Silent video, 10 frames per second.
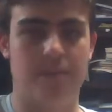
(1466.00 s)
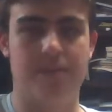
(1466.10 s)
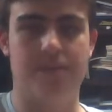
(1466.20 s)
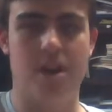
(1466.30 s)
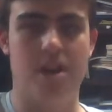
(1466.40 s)
be
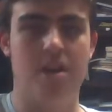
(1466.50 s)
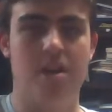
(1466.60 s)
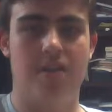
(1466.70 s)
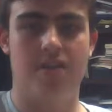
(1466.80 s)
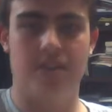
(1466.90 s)
fine.
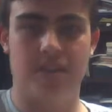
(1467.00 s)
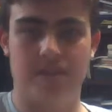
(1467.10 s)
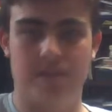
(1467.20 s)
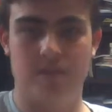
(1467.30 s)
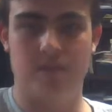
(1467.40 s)
The rest of
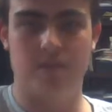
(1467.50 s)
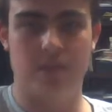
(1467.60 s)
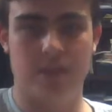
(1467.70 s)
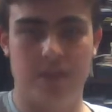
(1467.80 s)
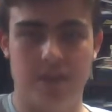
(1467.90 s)
it will all
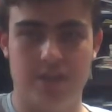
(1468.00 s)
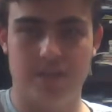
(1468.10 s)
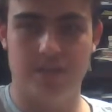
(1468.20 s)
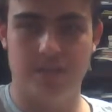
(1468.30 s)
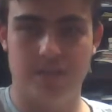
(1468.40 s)
get changed.
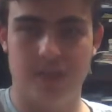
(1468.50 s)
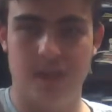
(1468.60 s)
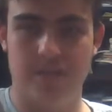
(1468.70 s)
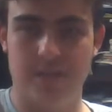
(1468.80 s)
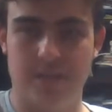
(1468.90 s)

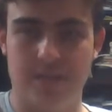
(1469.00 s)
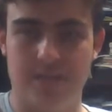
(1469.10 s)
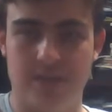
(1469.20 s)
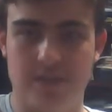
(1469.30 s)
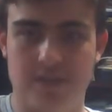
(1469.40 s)
Half-length FDL